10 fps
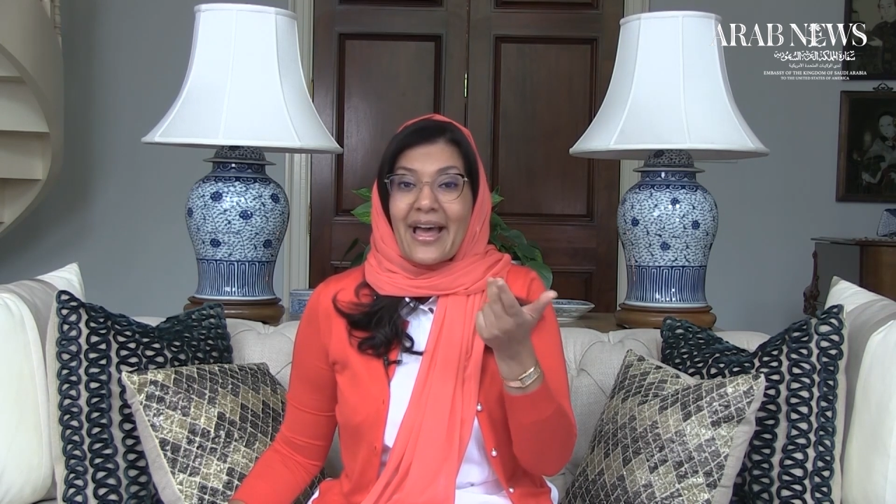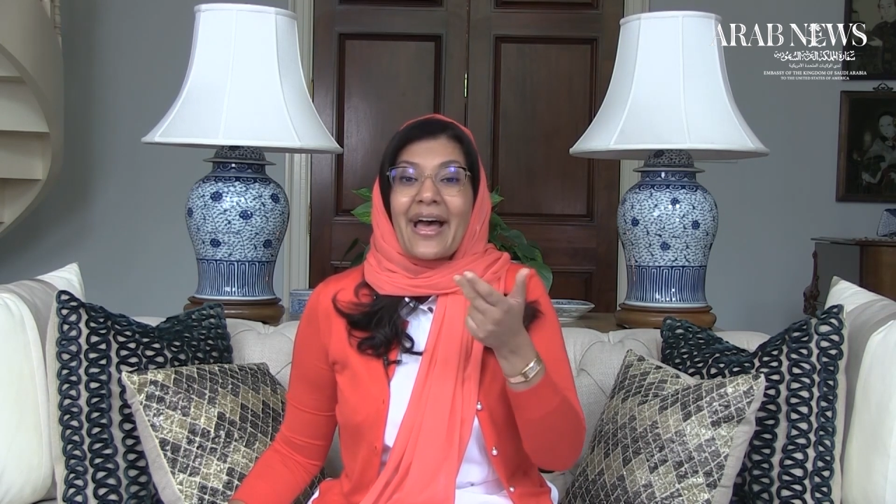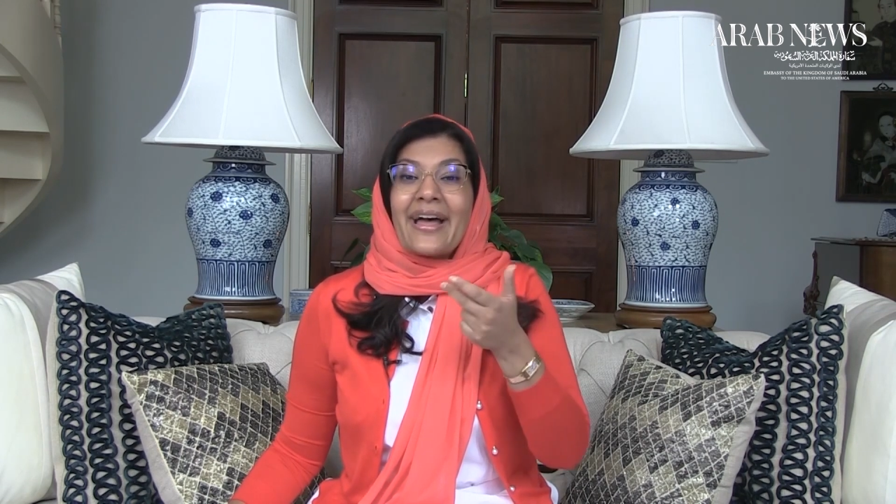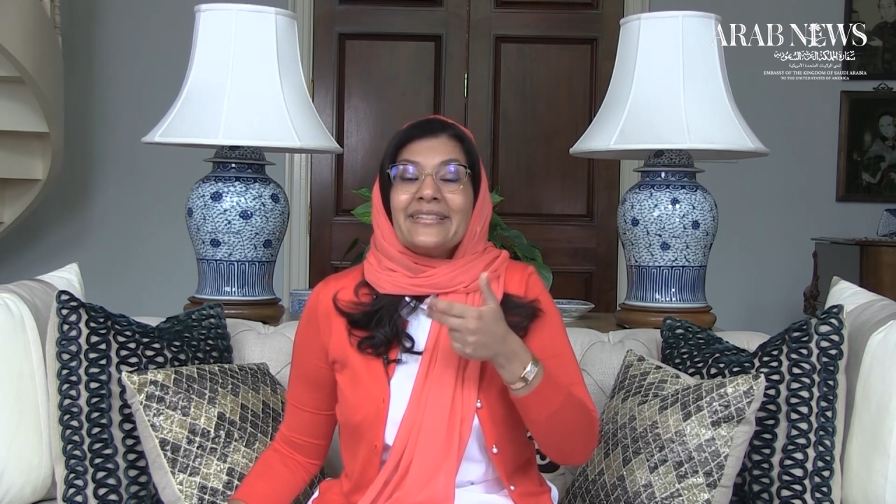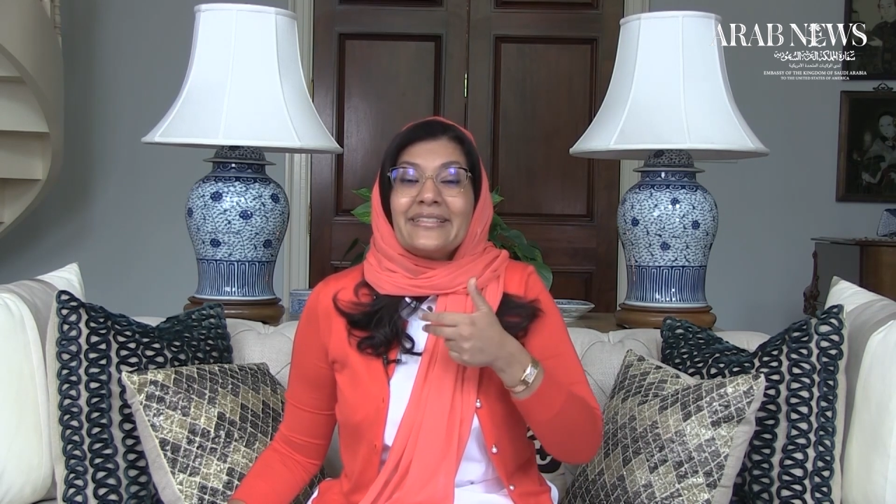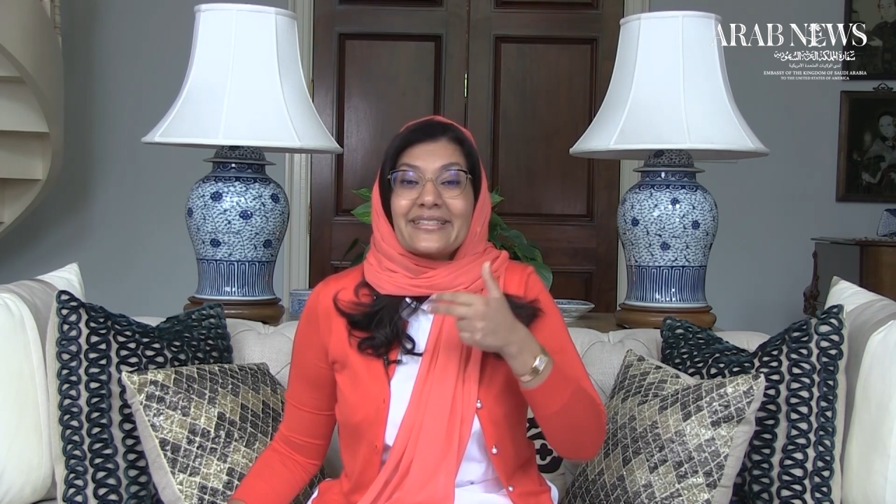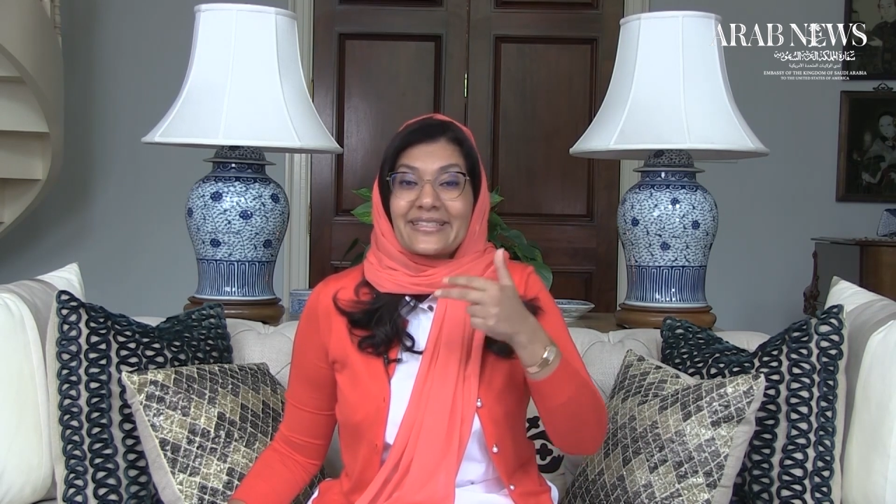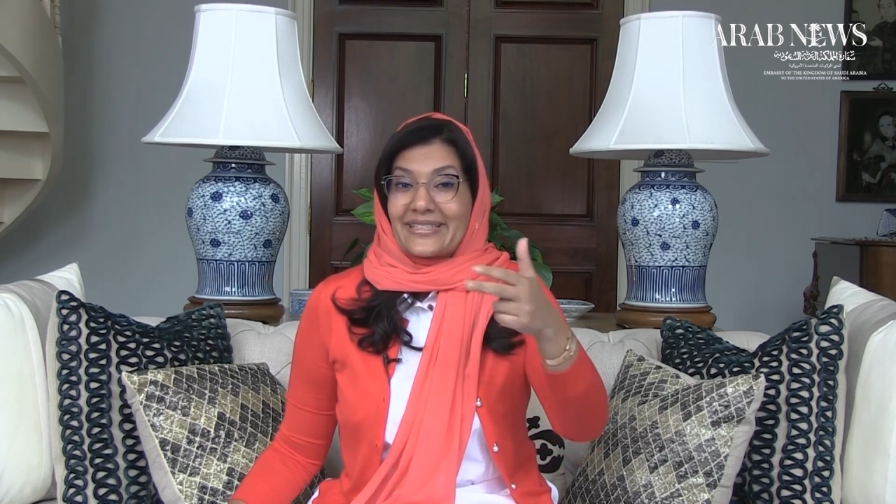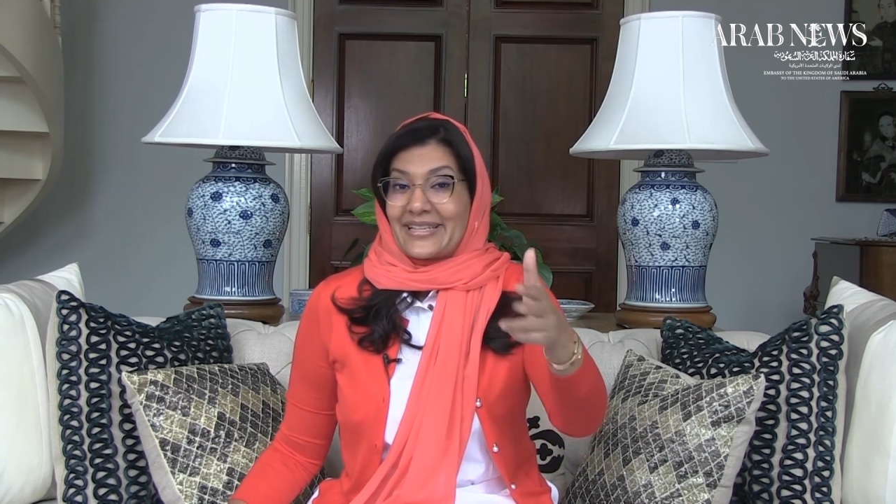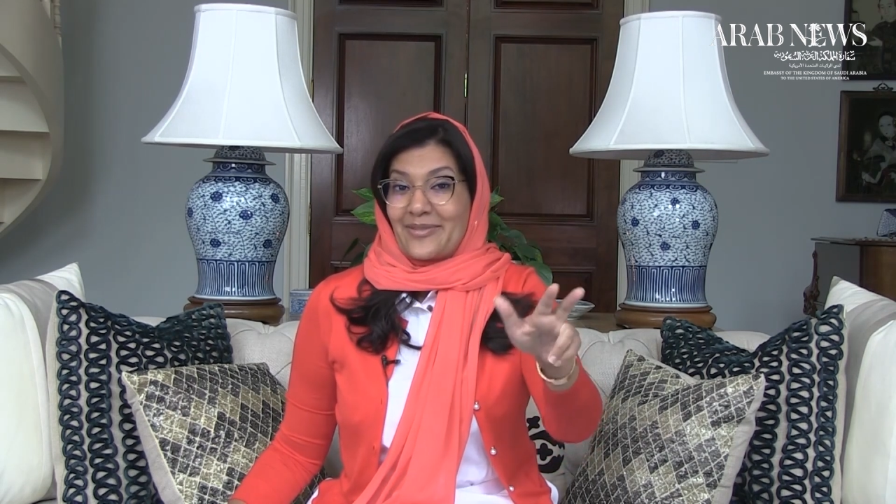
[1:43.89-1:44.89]
and
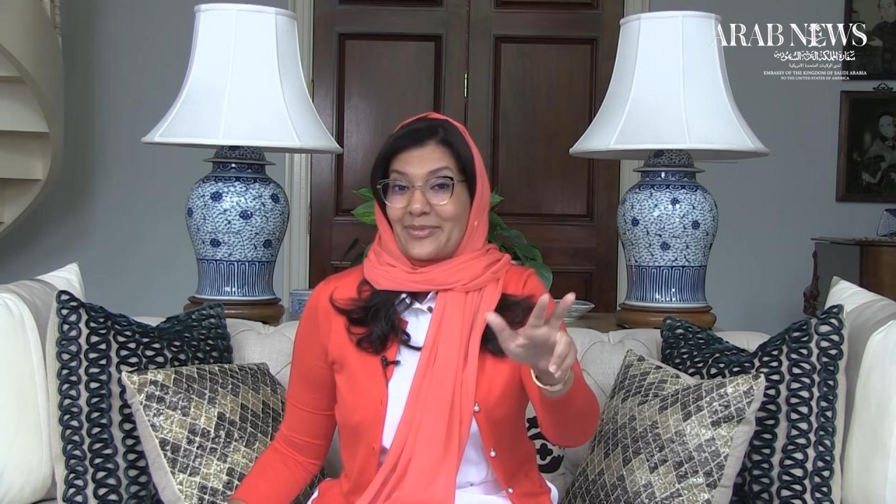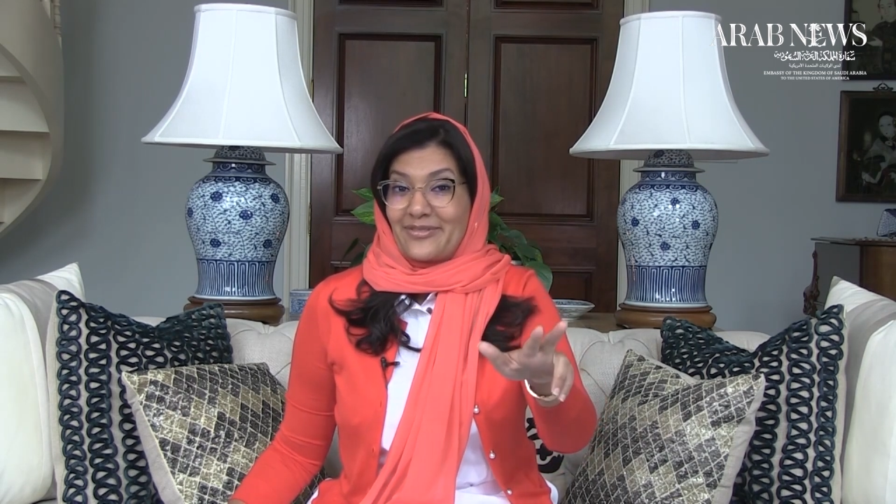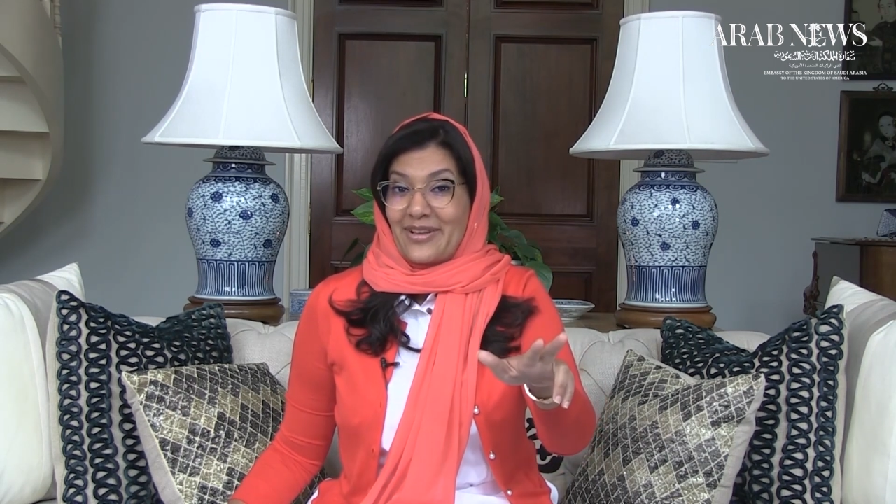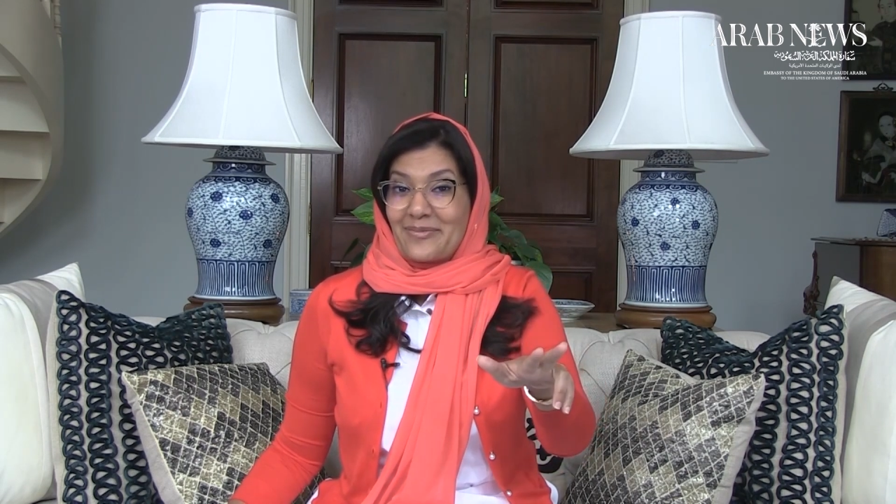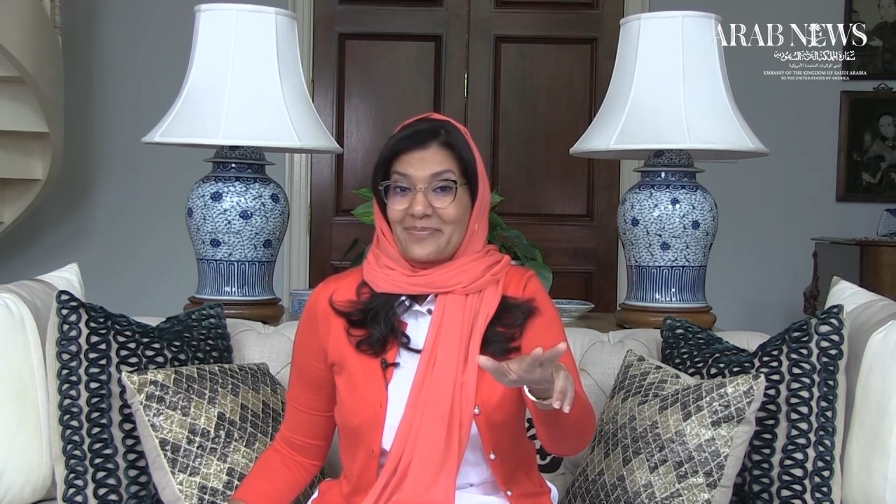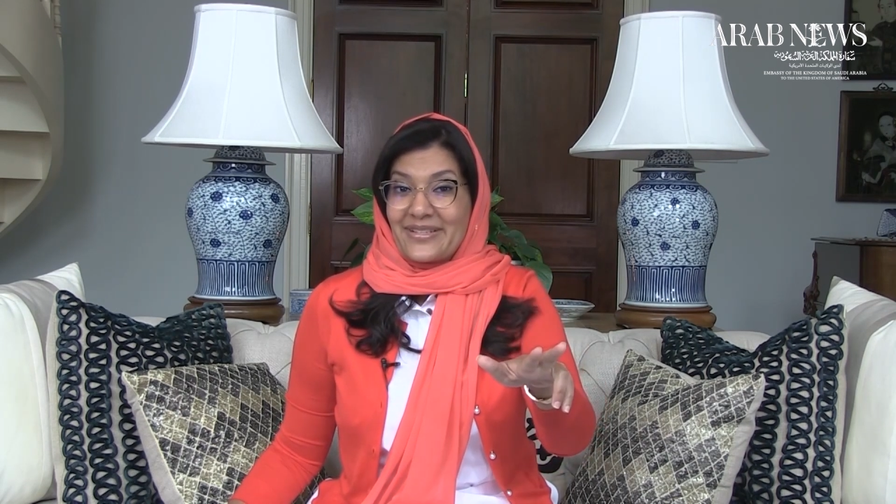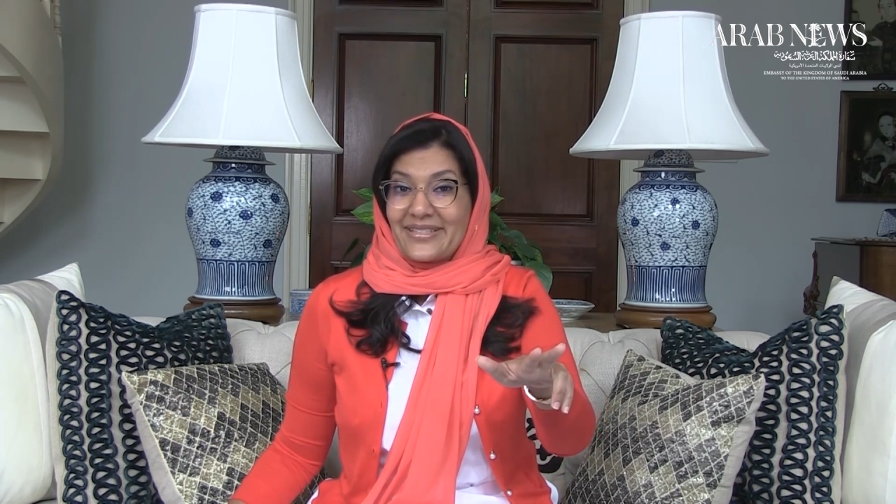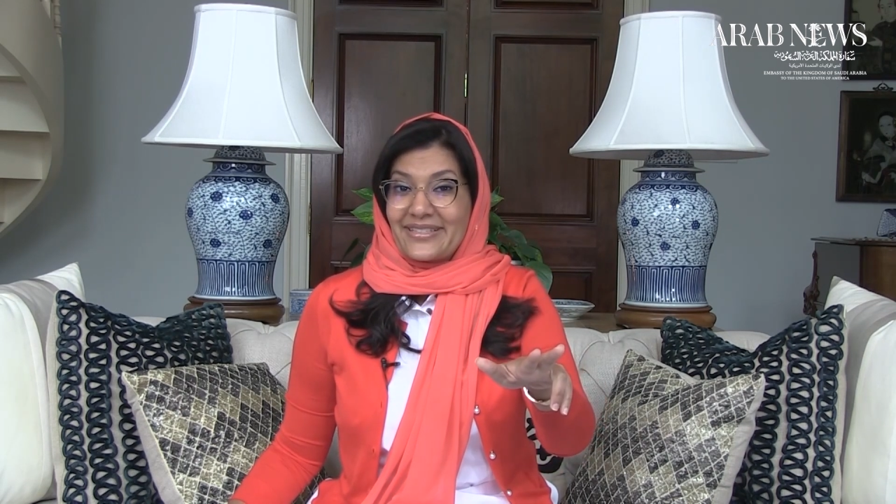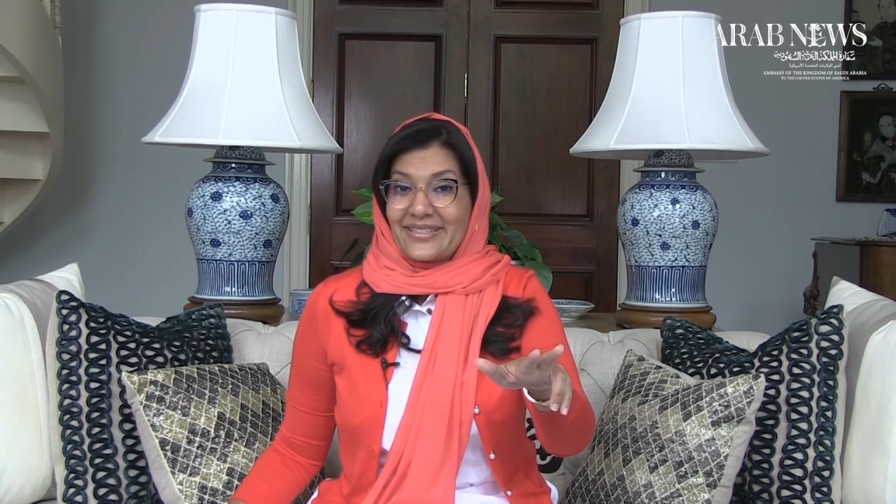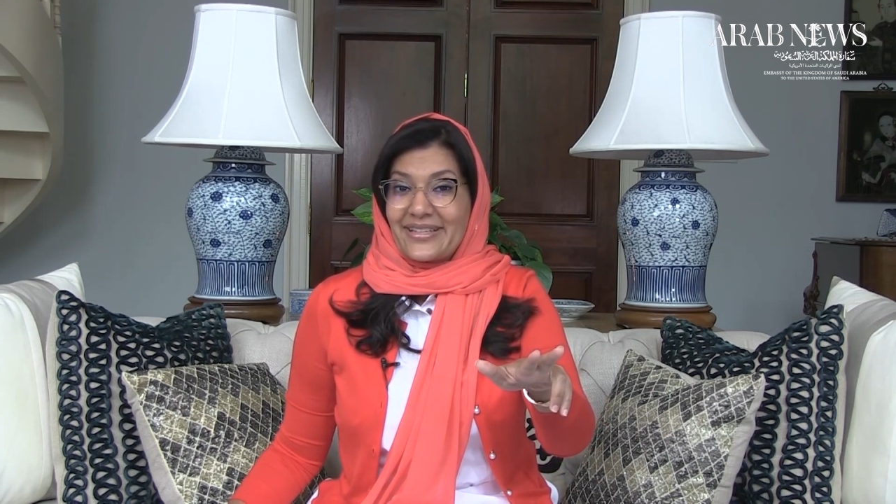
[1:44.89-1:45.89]
sustainable development,